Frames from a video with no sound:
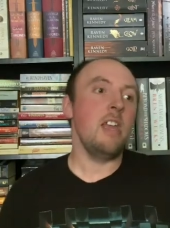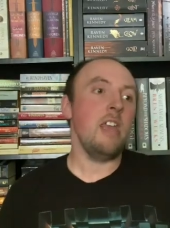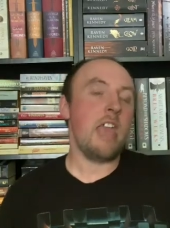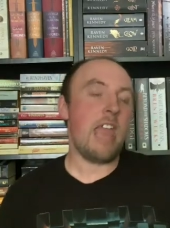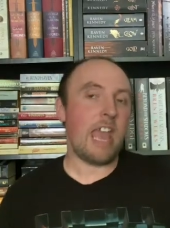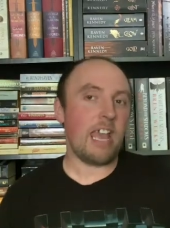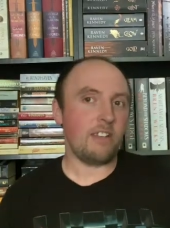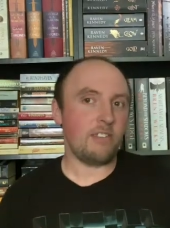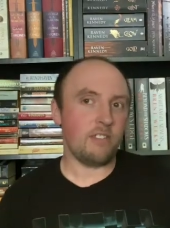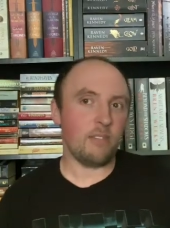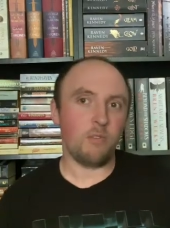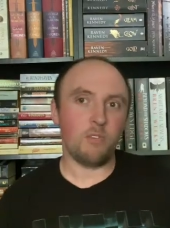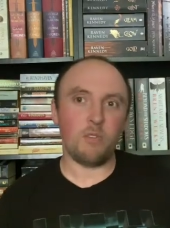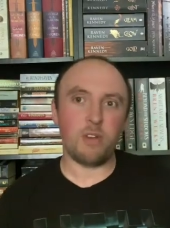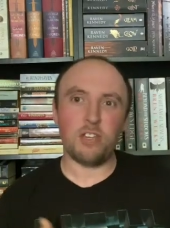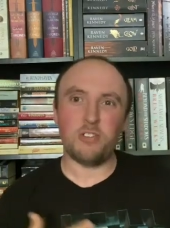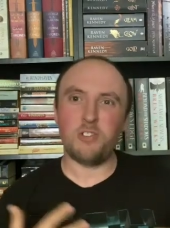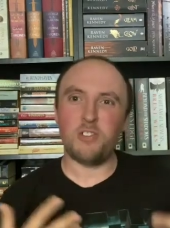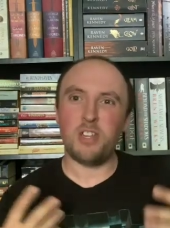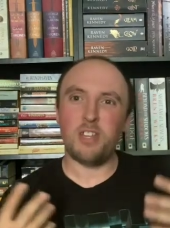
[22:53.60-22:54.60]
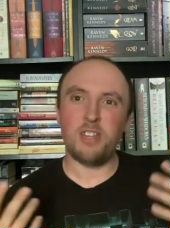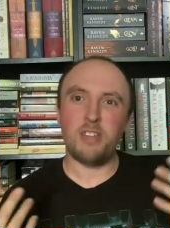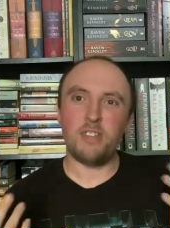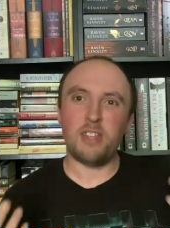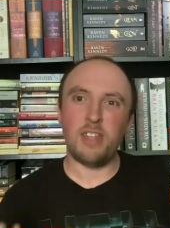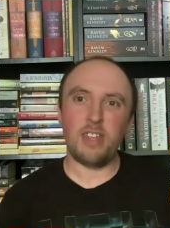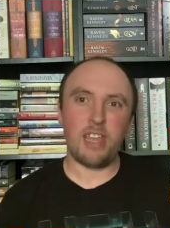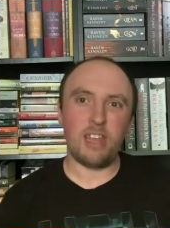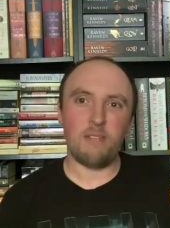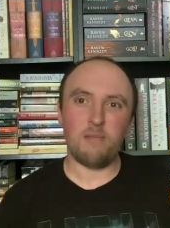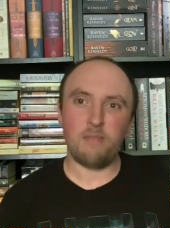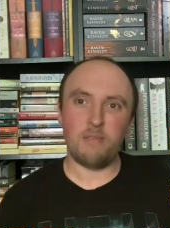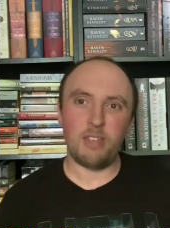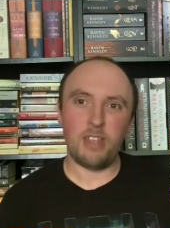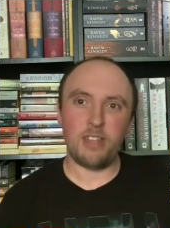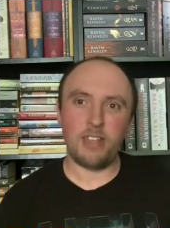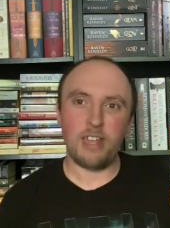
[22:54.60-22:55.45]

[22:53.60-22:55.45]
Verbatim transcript: ask some questions in that in